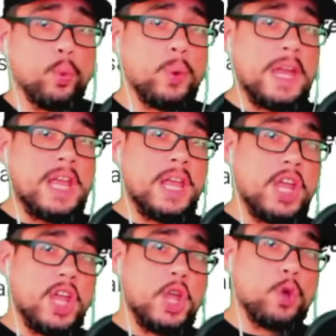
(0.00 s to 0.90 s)

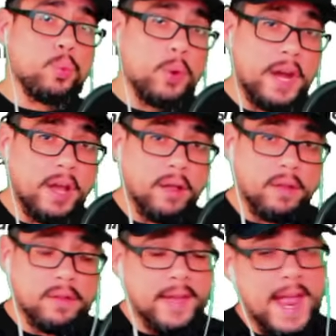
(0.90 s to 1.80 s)
We
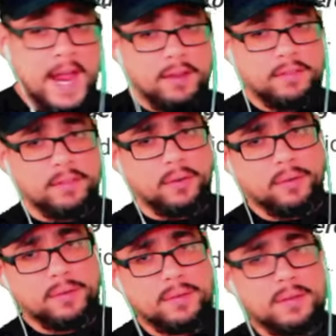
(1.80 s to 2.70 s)
will answer.